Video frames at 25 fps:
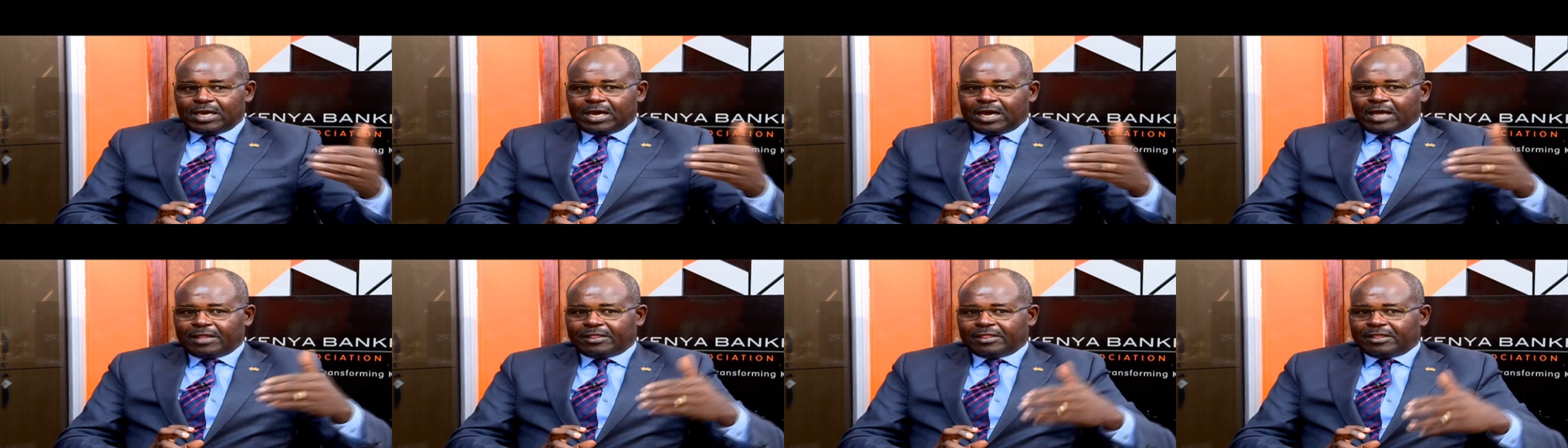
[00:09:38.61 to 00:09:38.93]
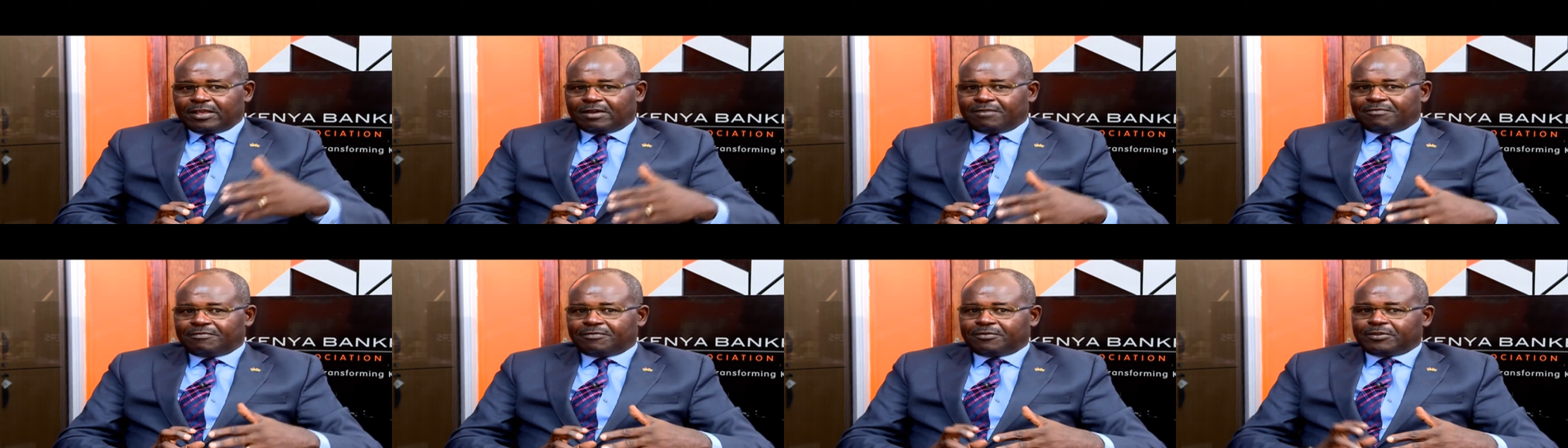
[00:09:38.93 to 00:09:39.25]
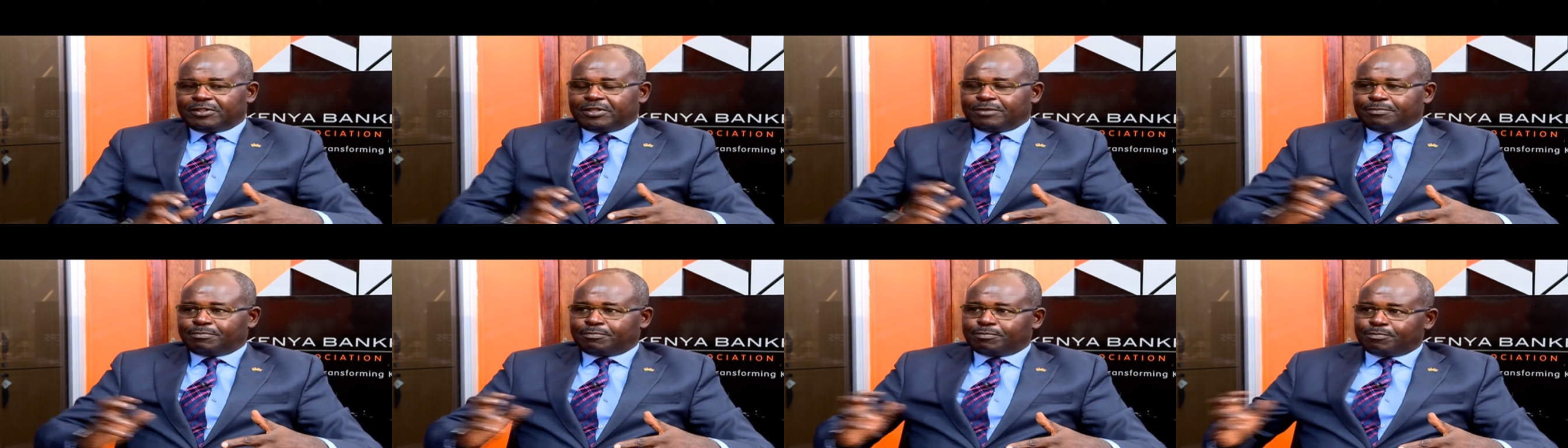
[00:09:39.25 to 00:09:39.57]
and therefore
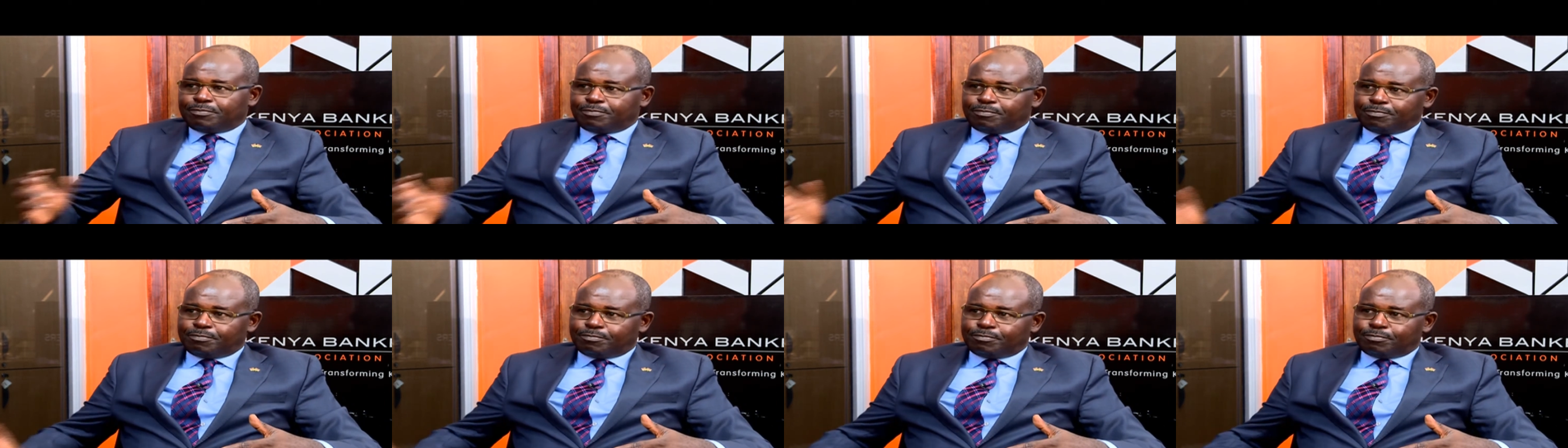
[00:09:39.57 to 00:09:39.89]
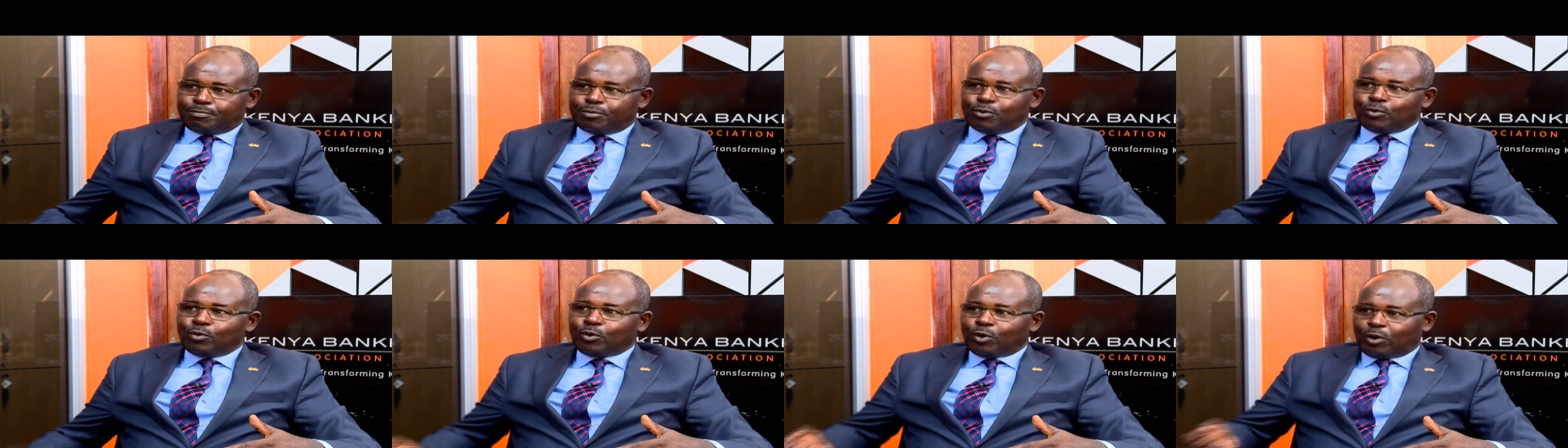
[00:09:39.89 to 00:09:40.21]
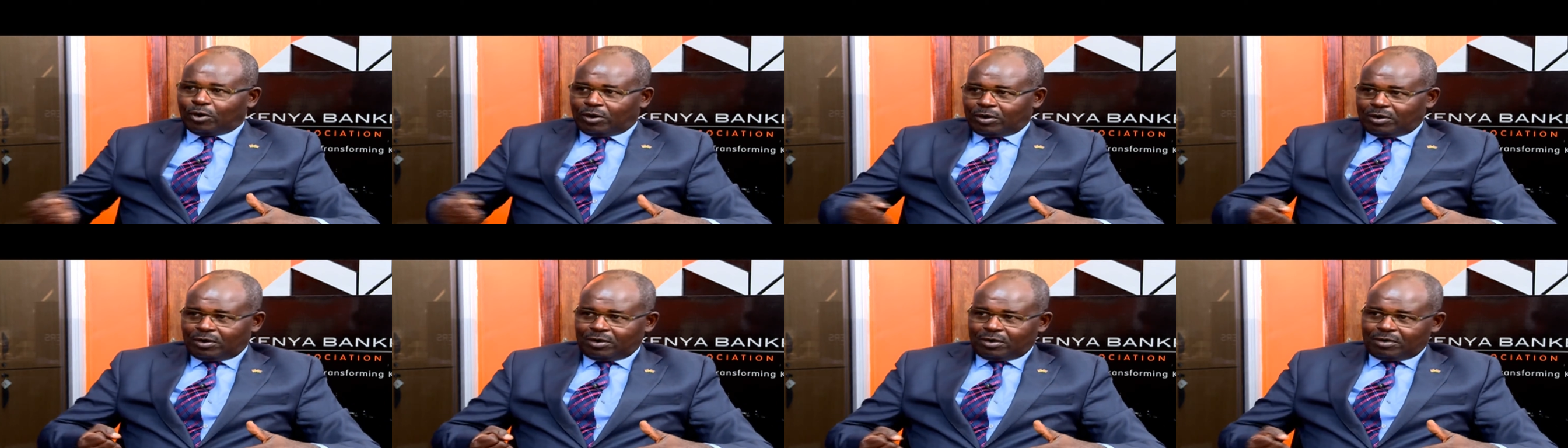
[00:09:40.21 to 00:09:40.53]
the
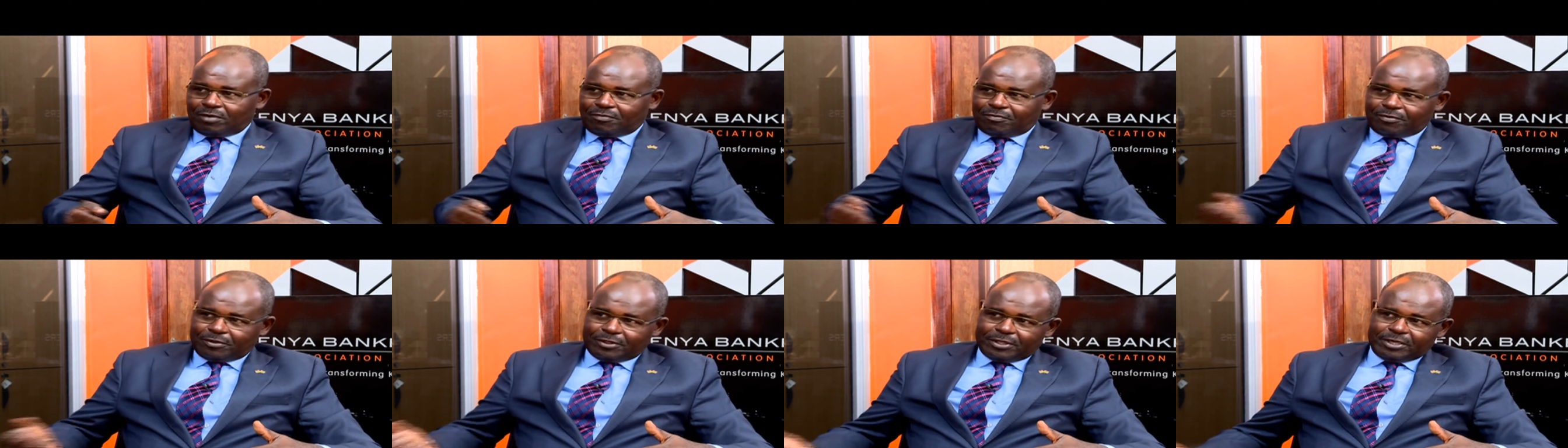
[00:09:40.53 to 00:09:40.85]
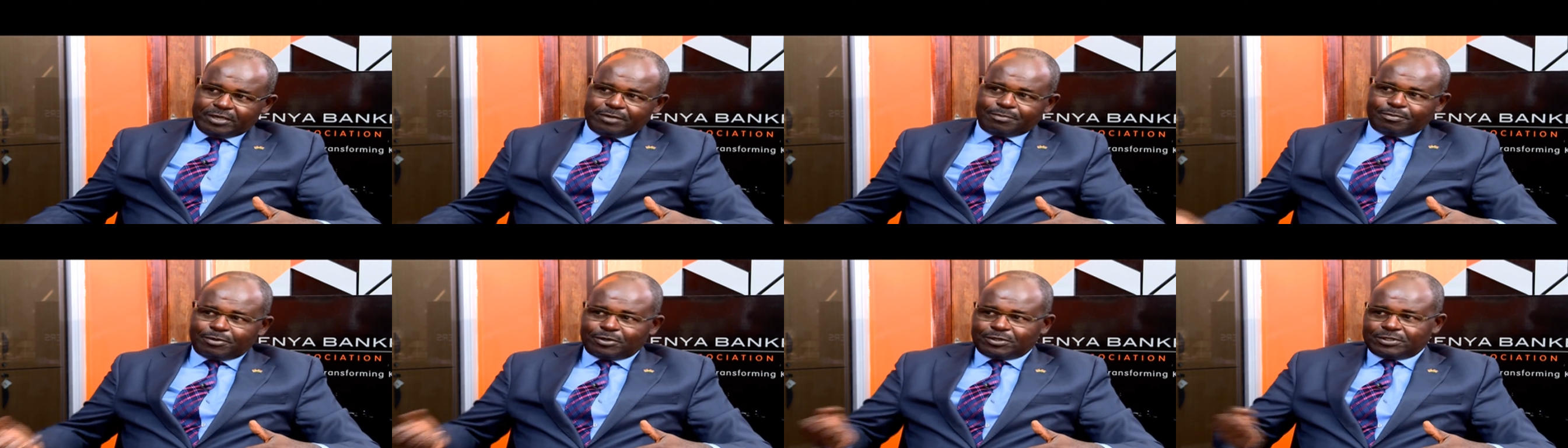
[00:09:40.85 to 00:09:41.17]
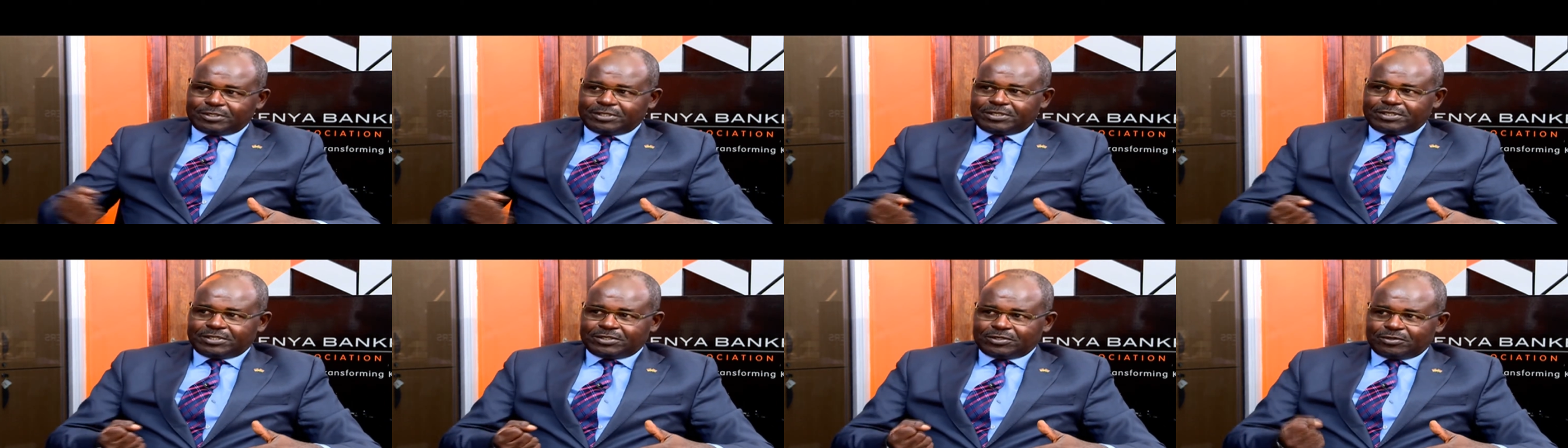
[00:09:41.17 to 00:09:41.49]
pool for the
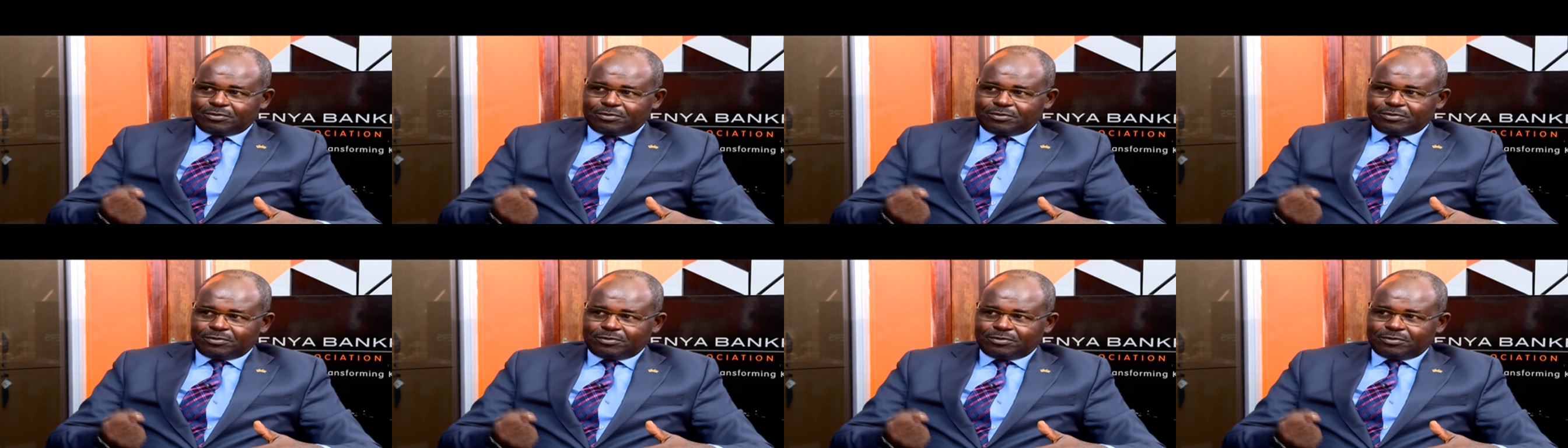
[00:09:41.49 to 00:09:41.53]
deposits